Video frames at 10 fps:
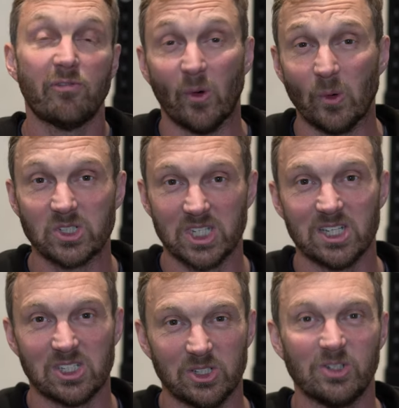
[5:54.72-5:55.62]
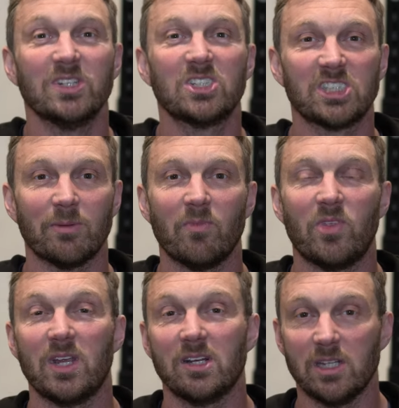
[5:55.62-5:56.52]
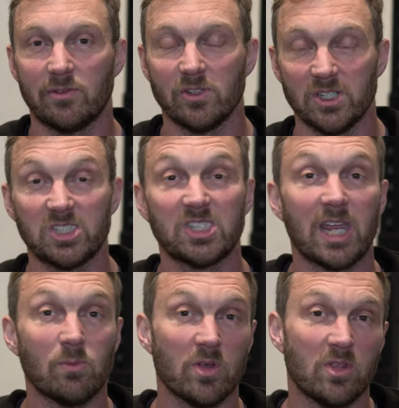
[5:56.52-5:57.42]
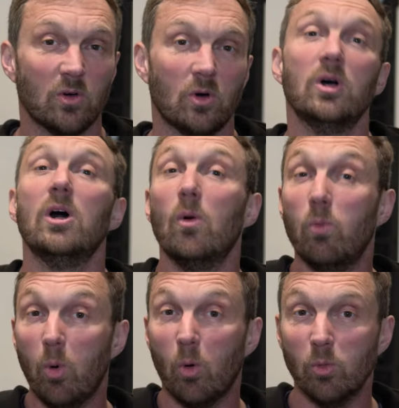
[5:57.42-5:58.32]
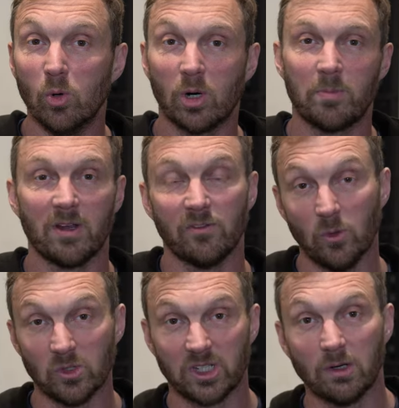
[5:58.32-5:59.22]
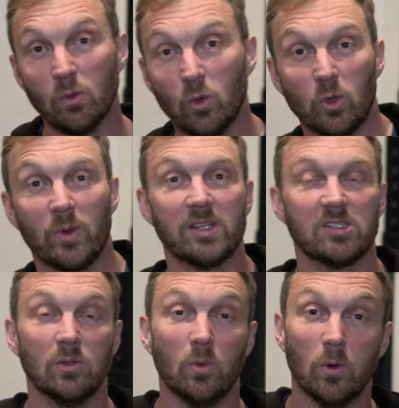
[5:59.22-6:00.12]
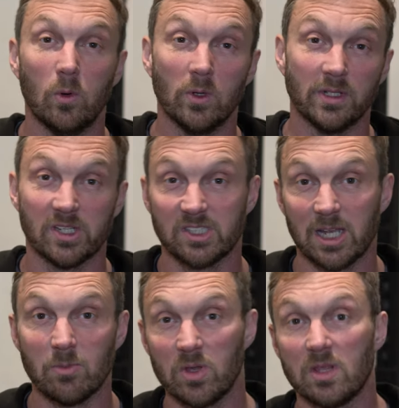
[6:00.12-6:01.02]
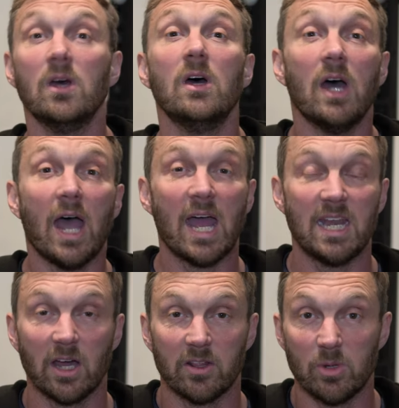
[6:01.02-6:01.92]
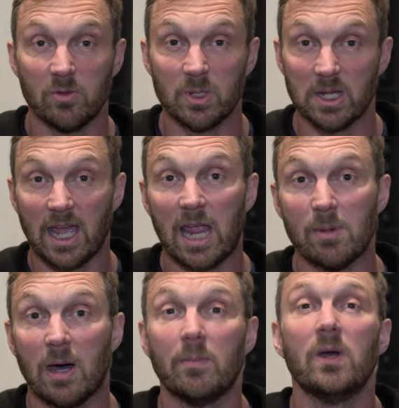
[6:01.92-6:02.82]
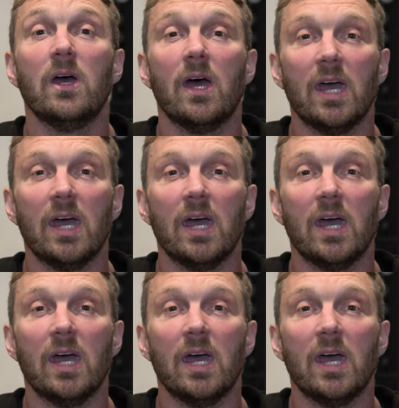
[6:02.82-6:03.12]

forced into something different. The same with your wall walk, being forced to go all the way into the wall, and the same with any other movement that came up.